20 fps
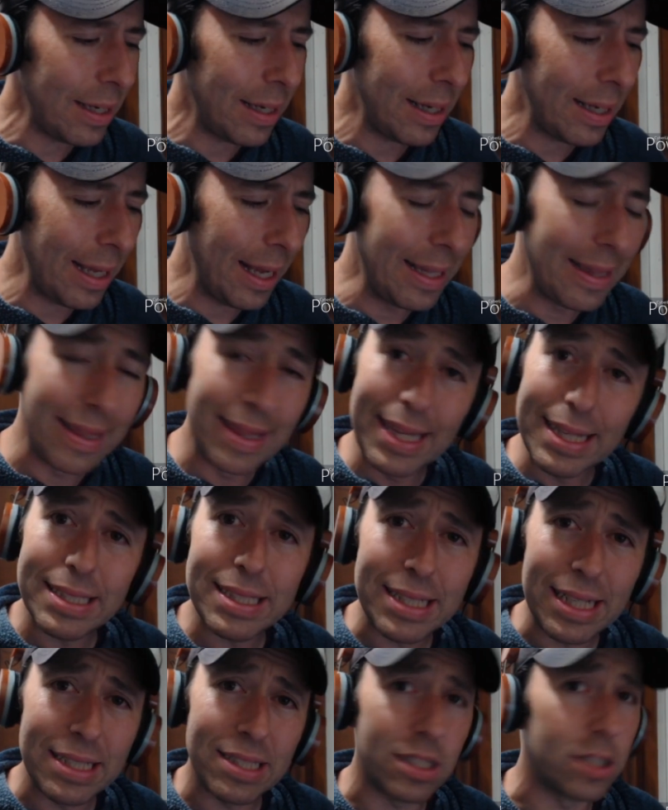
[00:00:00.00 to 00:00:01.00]
and this
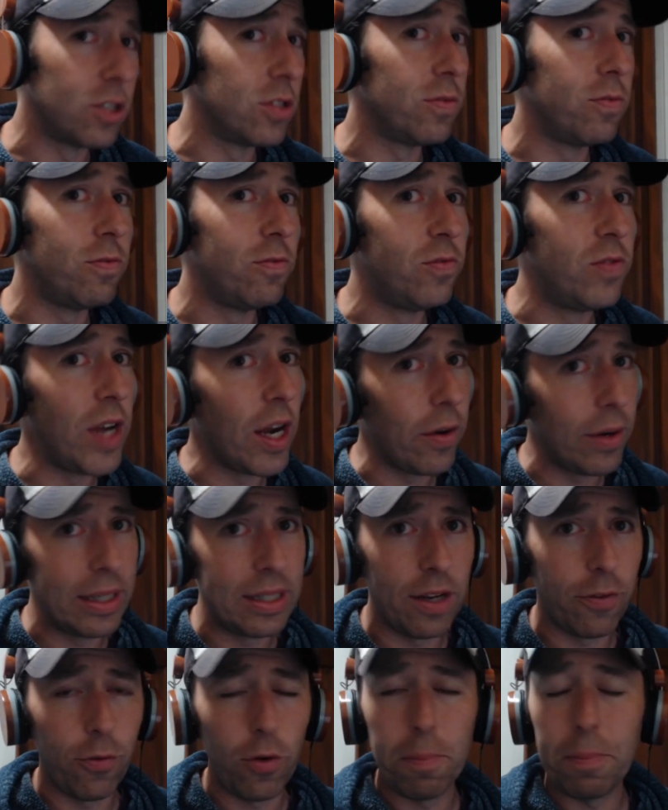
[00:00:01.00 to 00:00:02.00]
season is very
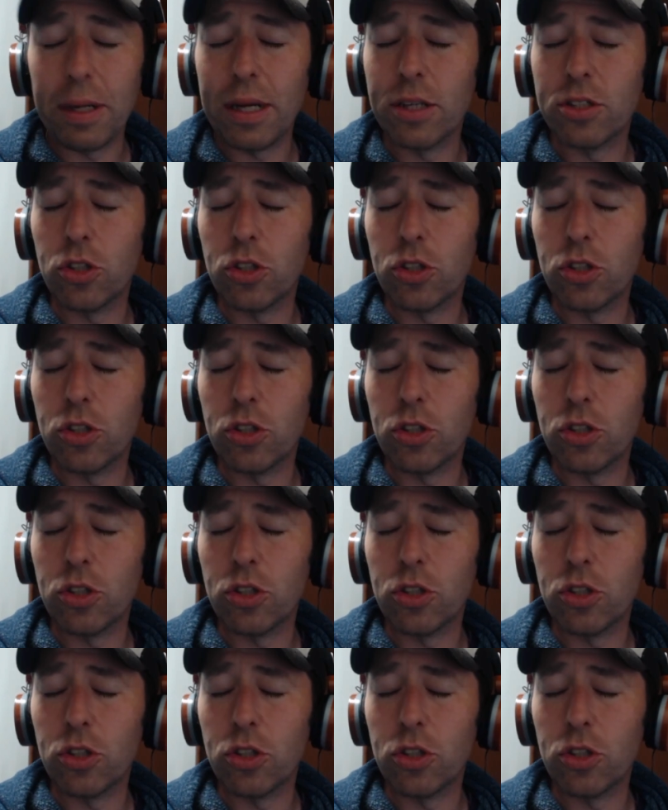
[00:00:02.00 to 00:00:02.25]
different because